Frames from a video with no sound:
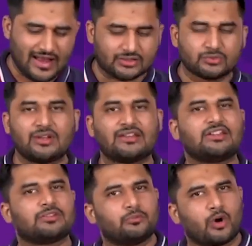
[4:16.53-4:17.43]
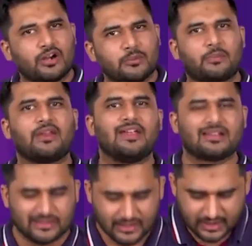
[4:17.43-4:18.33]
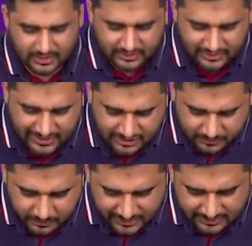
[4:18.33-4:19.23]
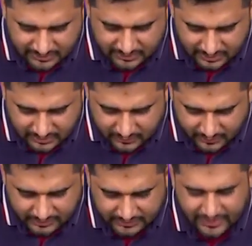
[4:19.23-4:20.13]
as soon as this bond breaks, the H plus will